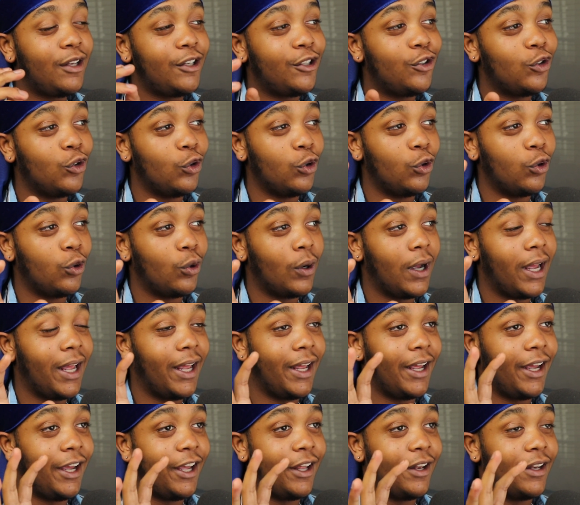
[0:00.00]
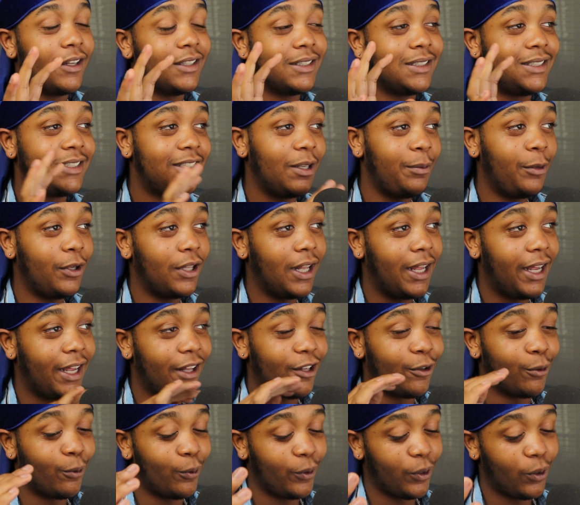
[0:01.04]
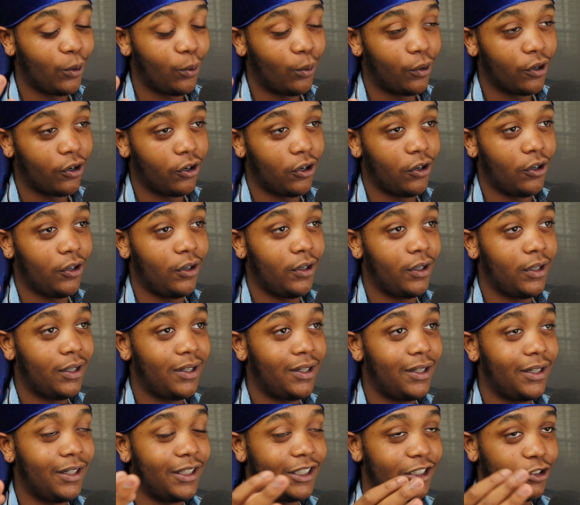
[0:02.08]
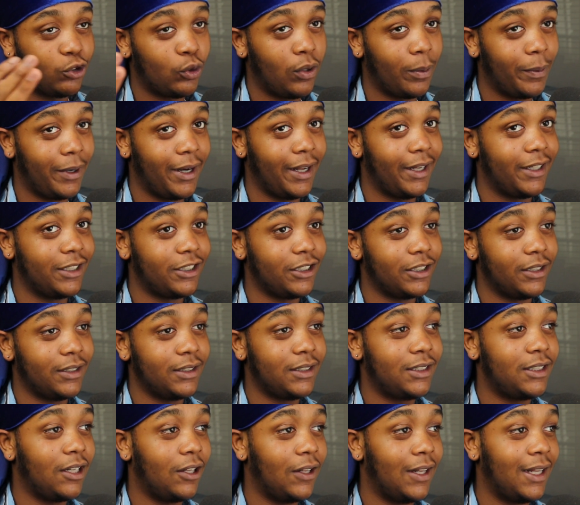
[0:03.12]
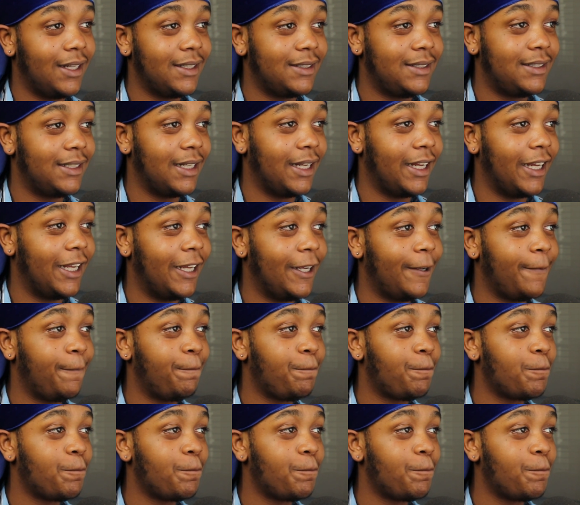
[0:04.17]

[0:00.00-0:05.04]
to and simulate in the real world discrimination. So let's say